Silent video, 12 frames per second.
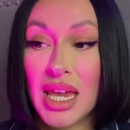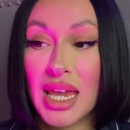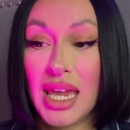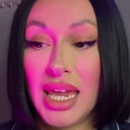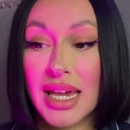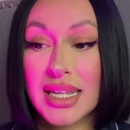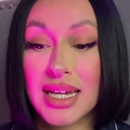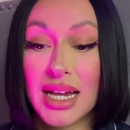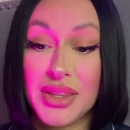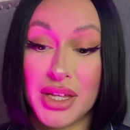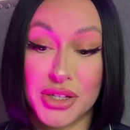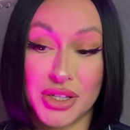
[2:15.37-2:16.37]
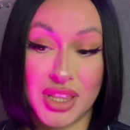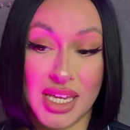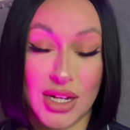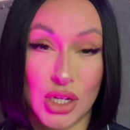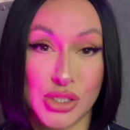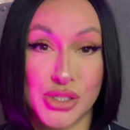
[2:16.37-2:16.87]
And another
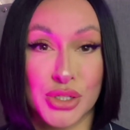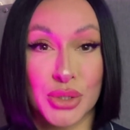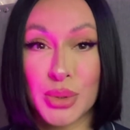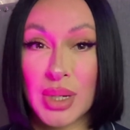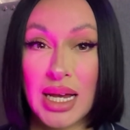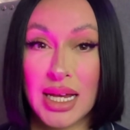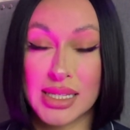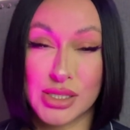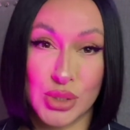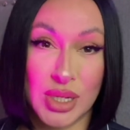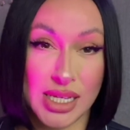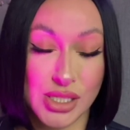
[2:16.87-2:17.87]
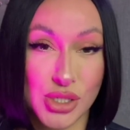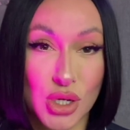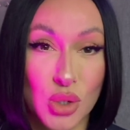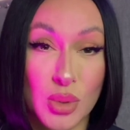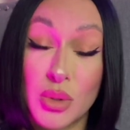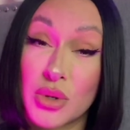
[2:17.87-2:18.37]
thing also, as you guys
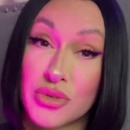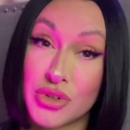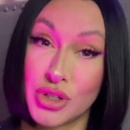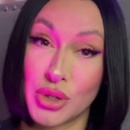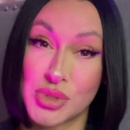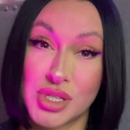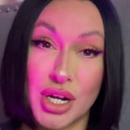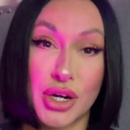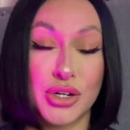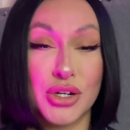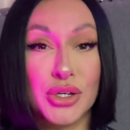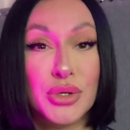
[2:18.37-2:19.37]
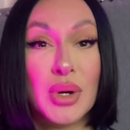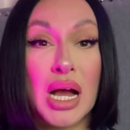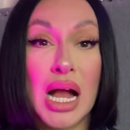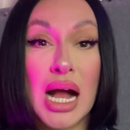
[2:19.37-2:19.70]
know, or for those that are new,